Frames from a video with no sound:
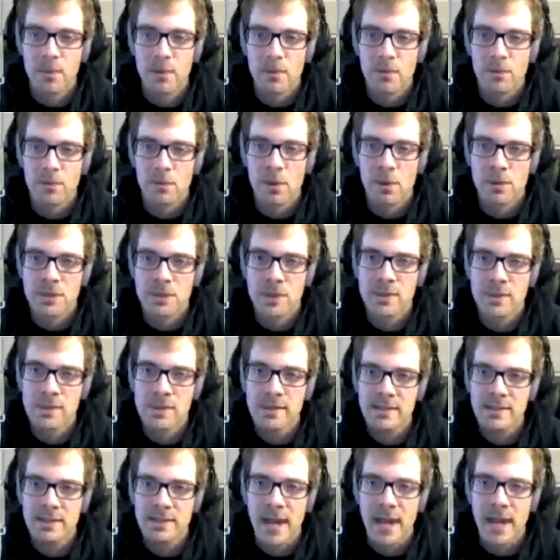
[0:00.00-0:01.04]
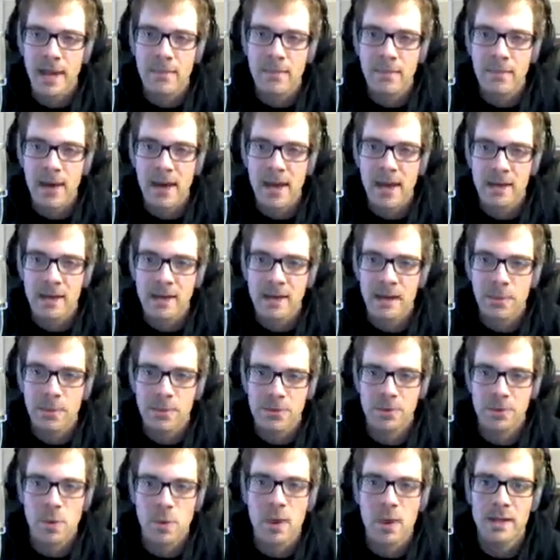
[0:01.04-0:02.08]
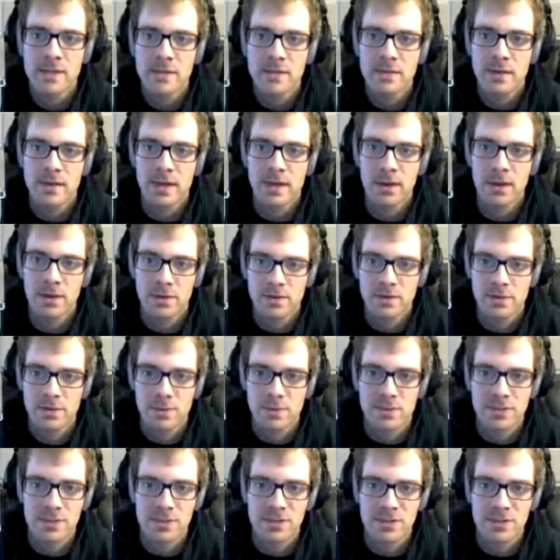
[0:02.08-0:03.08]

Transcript: well, so in this game, I ended up with 22 kills, which is